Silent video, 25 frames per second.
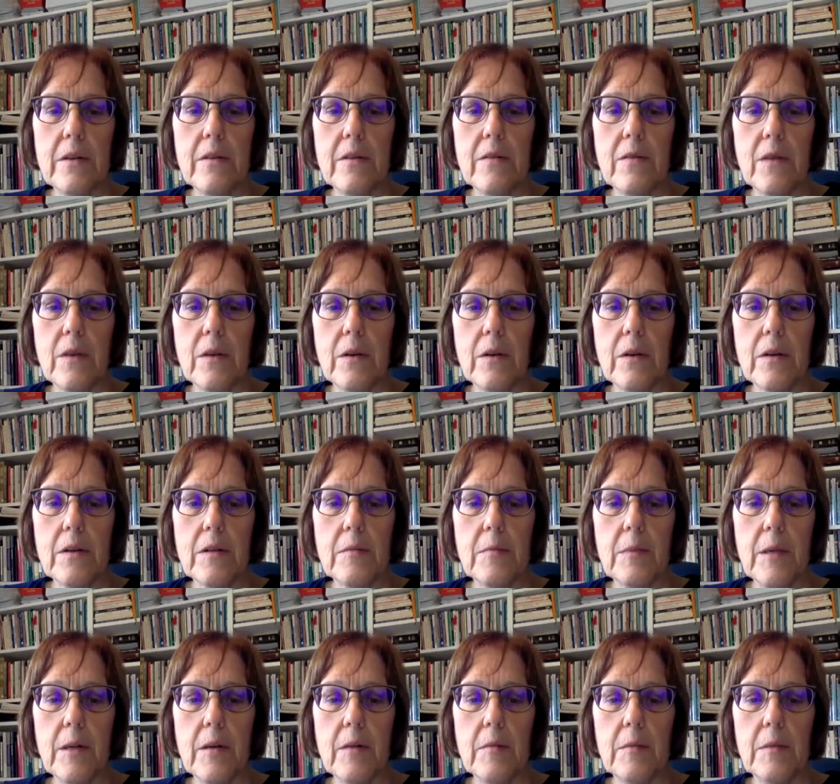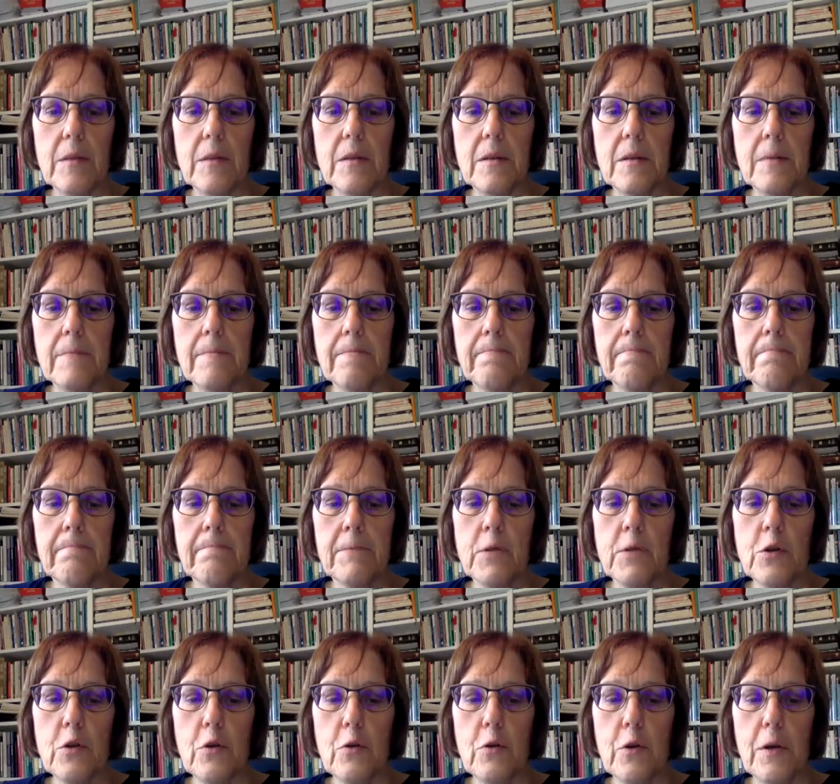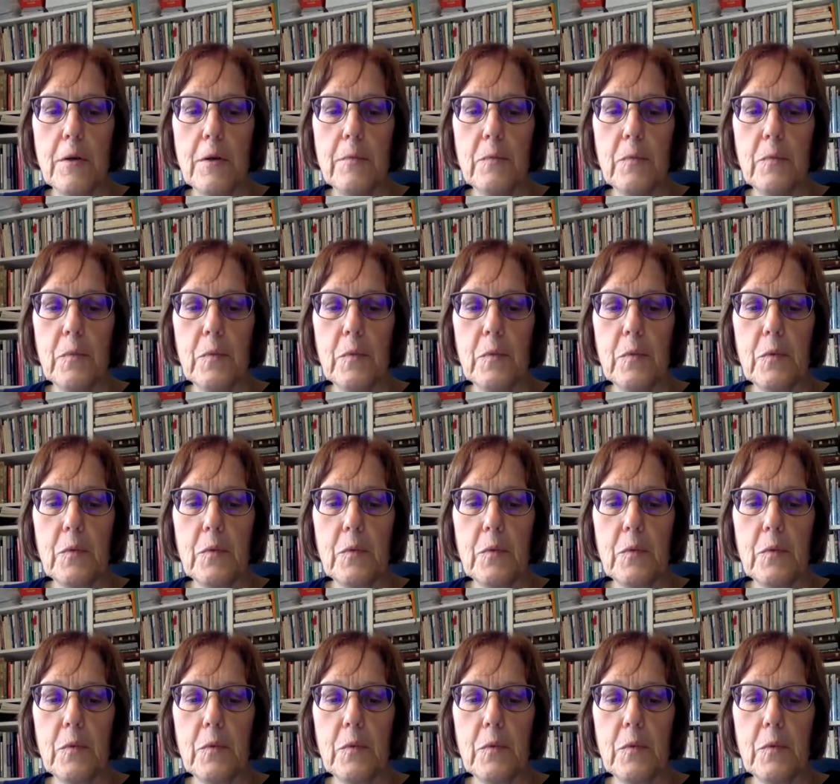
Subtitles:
of their experiment. So I'm